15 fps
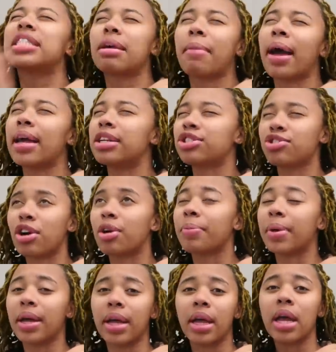even say my intro,
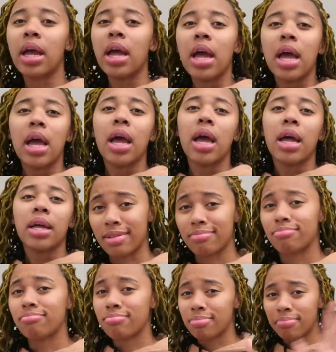but
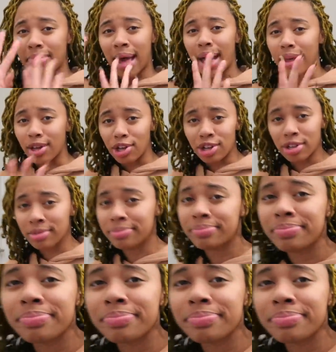bye, y'all.